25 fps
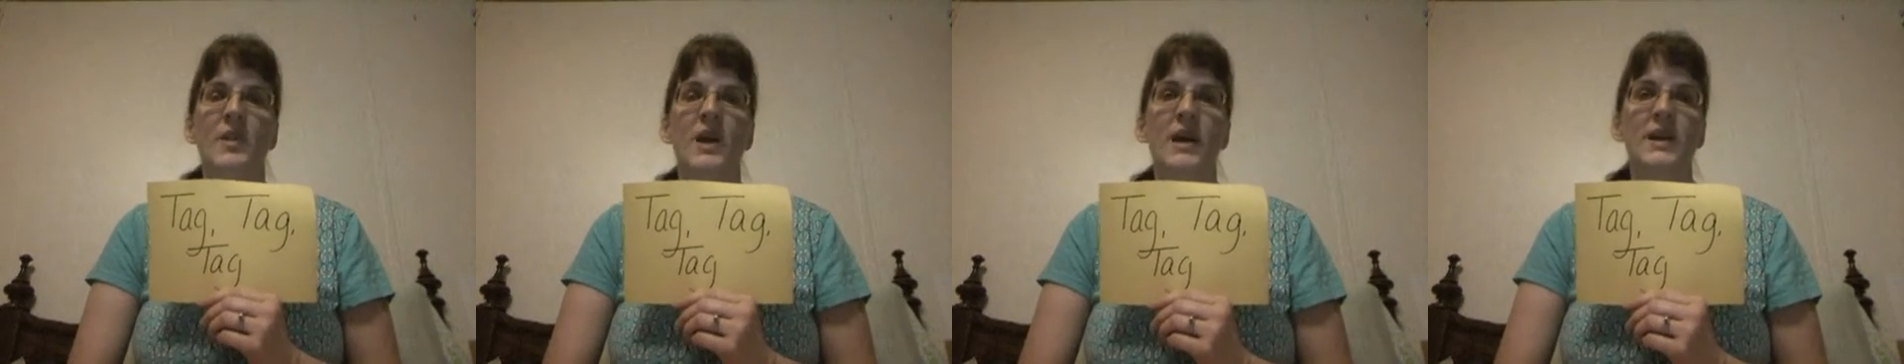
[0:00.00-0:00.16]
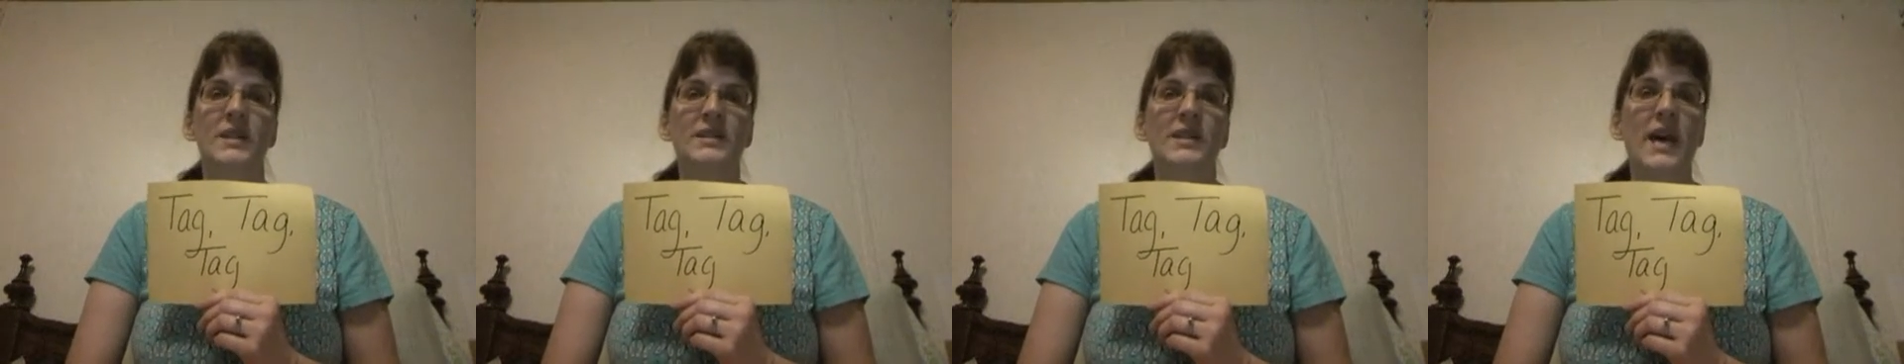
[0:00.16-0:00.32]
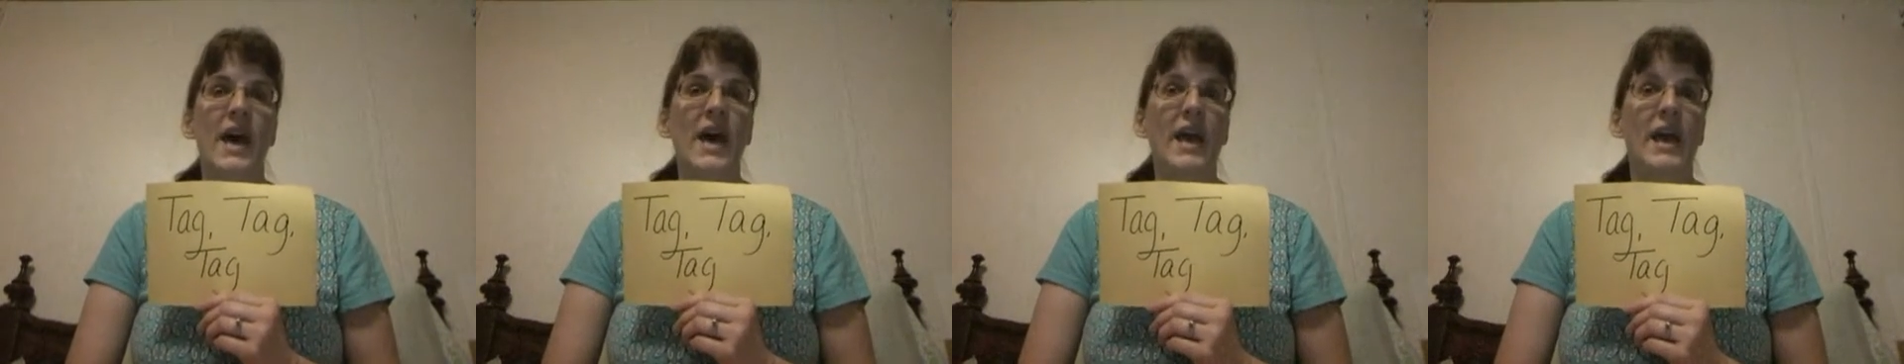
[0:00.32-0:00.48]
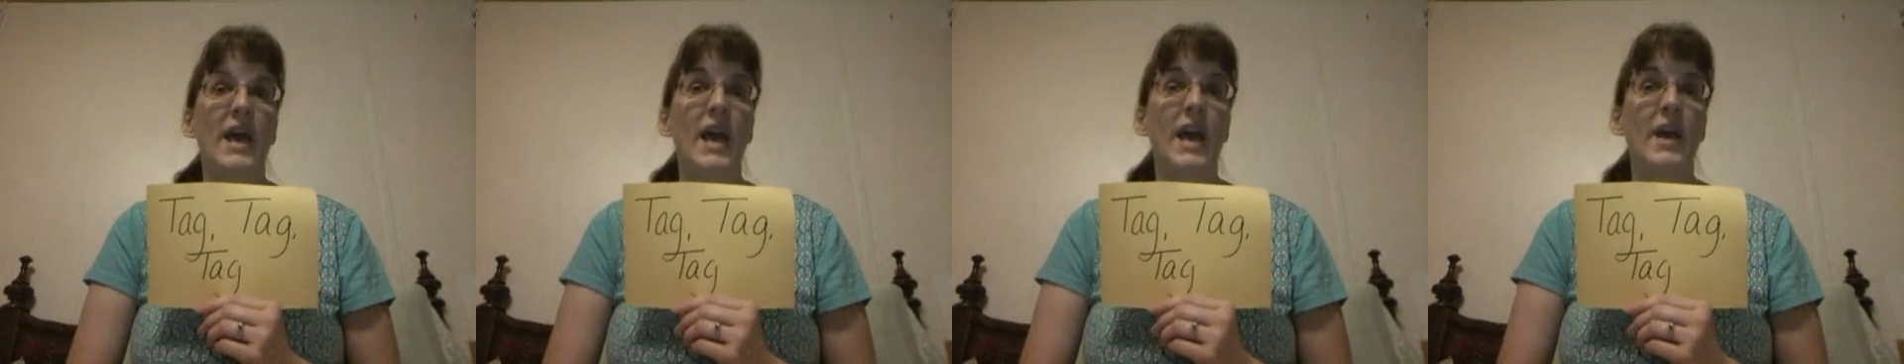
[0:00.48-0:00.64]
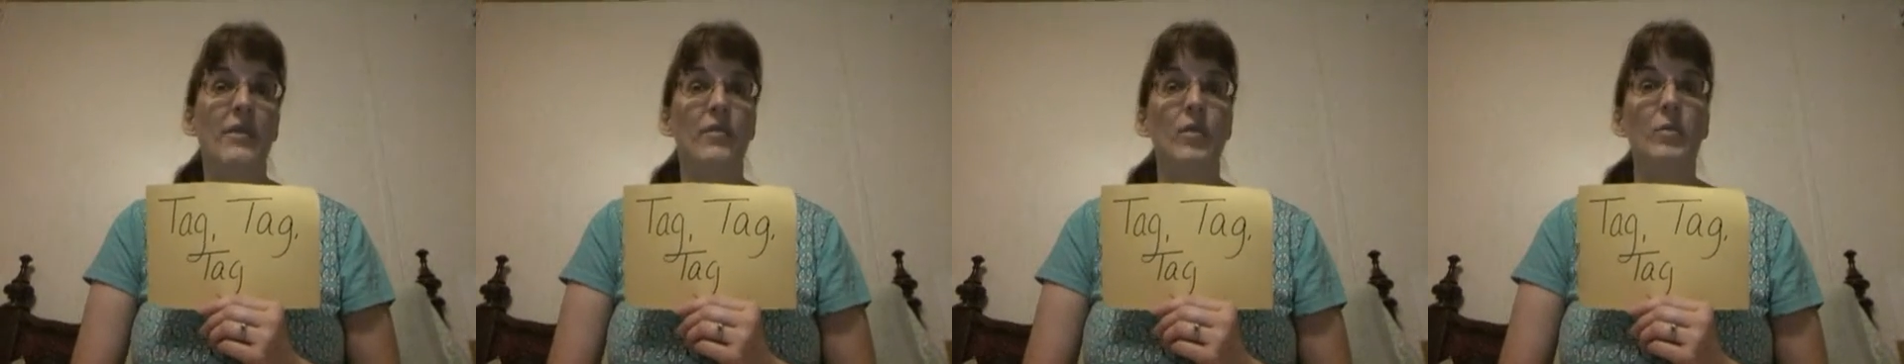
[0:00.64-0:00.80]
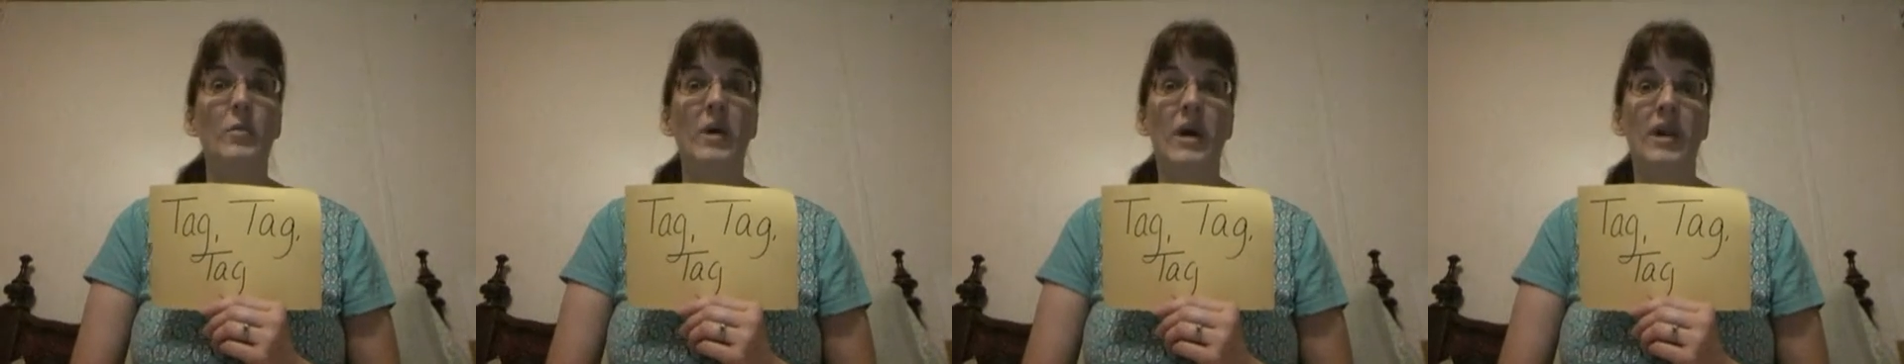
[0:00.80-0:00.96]
I tag
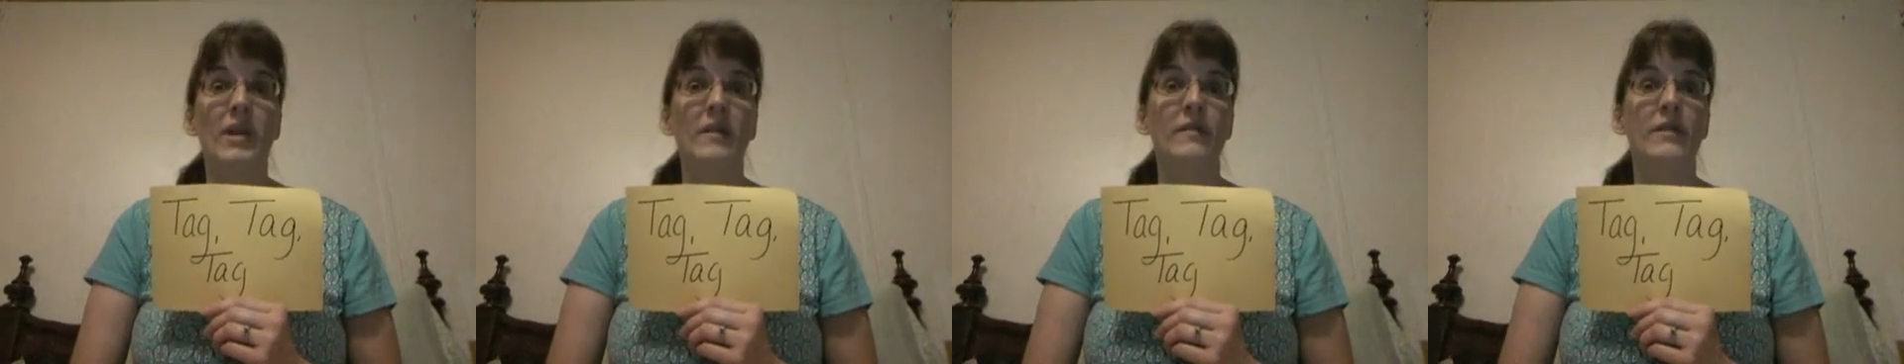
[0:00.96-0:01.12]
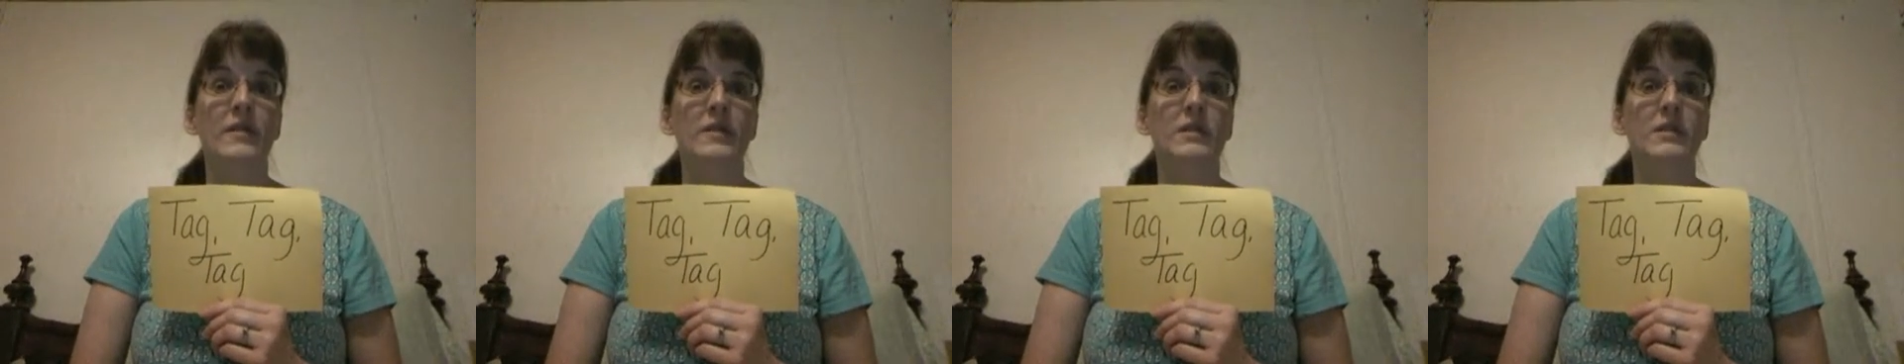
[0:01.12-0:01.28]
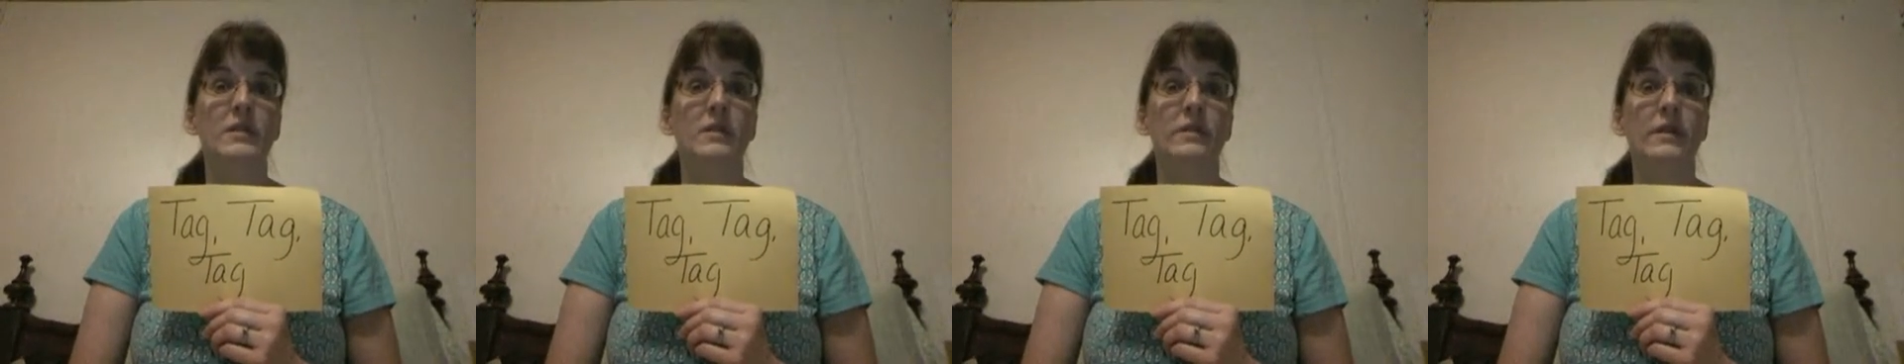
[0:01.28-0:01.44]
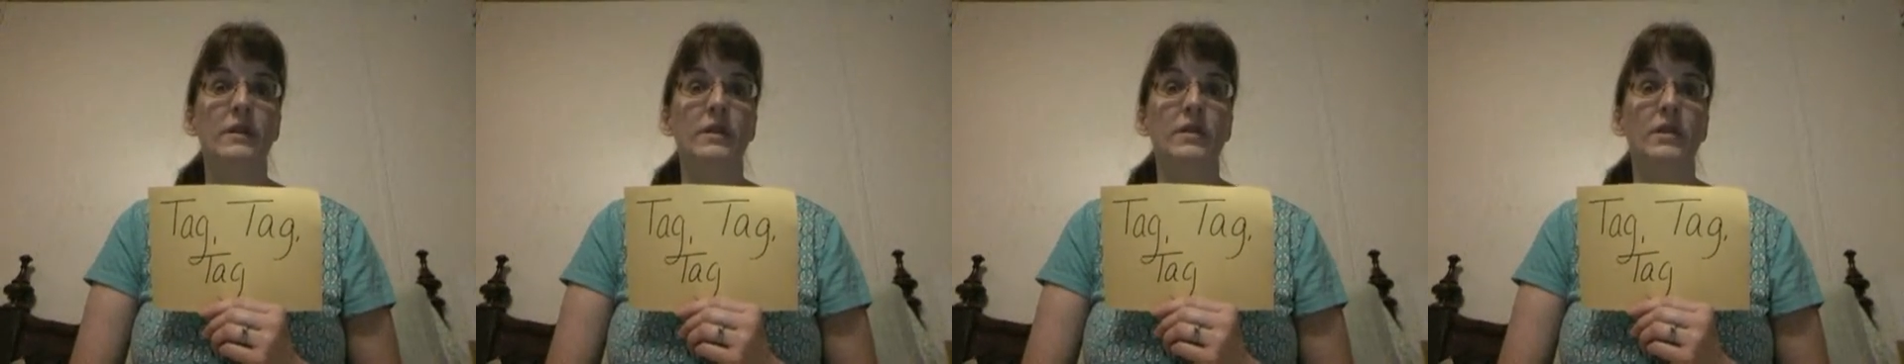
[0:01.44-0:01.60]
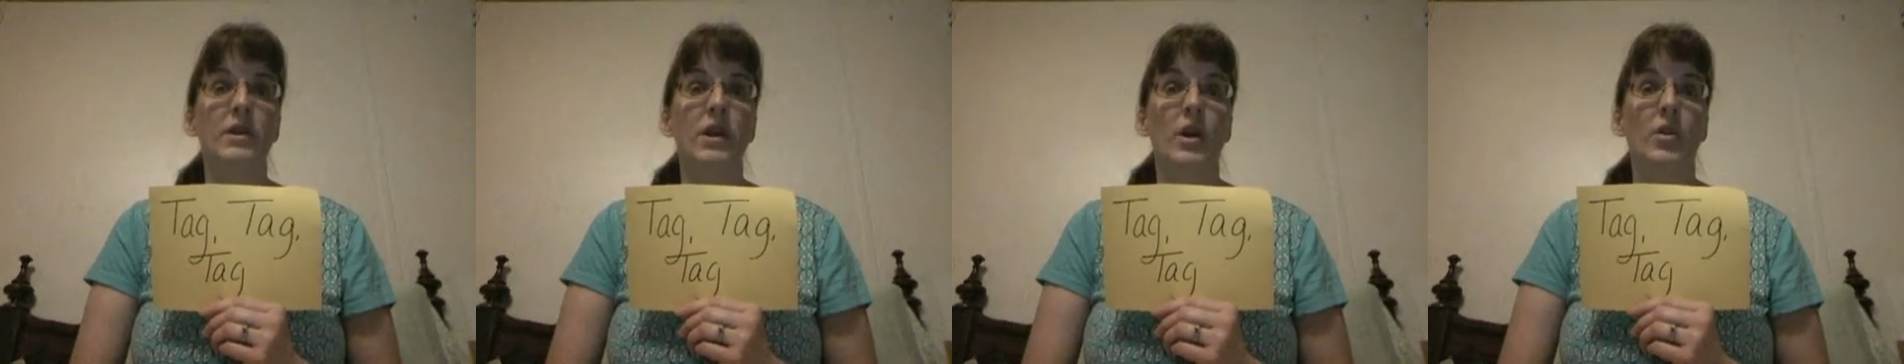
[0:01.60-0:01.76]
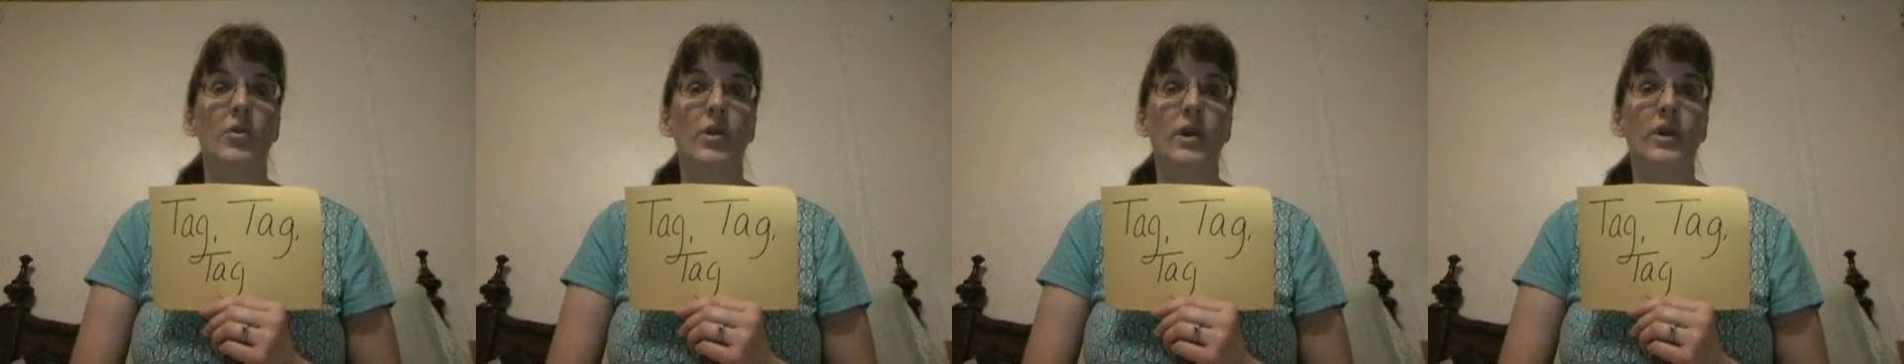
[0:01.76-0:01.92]
everybody that's
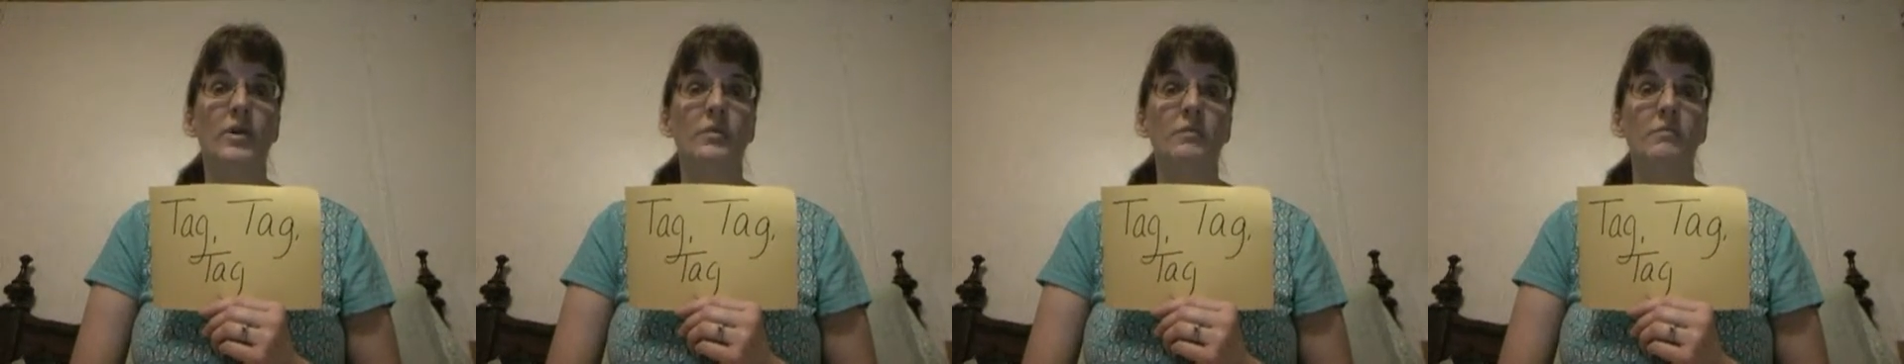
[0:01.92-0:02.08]
clicked going.